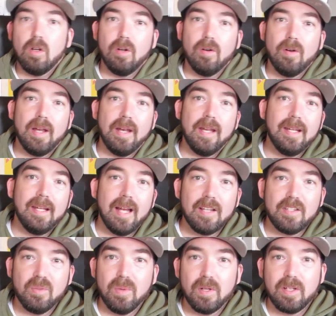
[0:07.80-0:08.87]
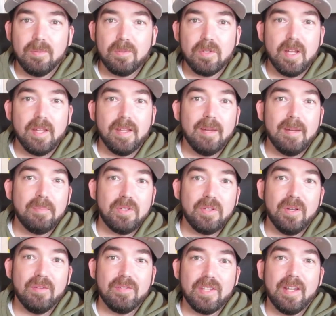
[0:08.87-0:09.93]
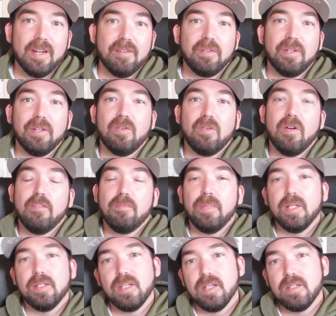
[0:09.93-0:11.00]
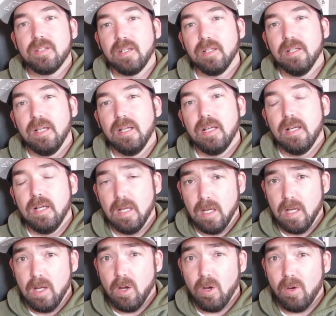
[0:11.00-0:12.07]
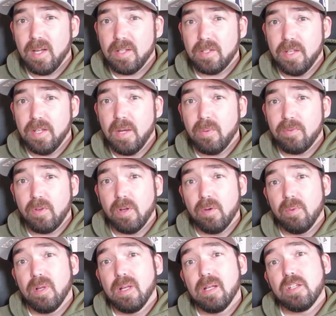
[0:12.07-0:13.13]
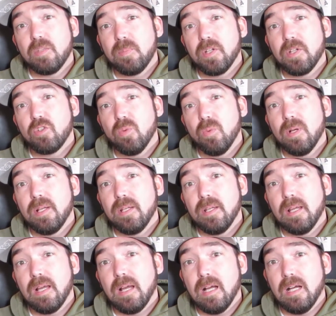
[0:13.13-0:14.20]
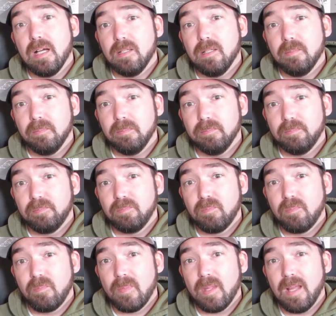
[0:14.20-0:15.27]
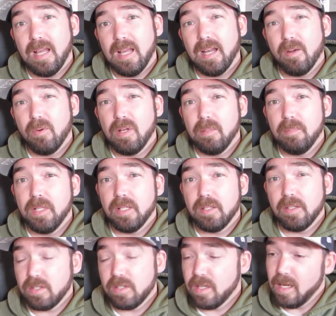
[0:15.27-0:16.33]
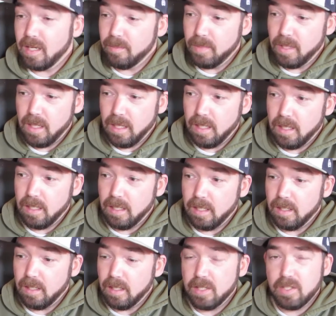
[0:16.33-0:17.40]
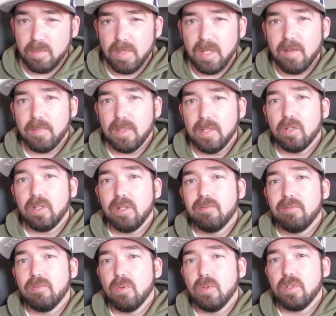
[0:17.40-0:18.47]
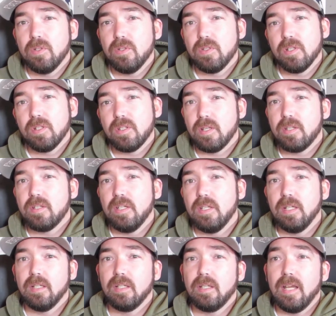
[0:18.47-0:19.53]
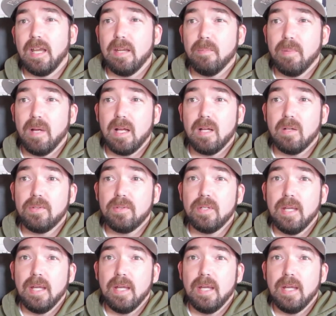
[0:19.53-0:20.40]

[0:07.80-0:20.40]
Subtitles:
Alright, hey guys, and welcome to another episode of South African Craft Beer Tasting. Alright, today we've got a really special one, and I really mean it this time. It's a beer I've been looking forward to since I see it came out.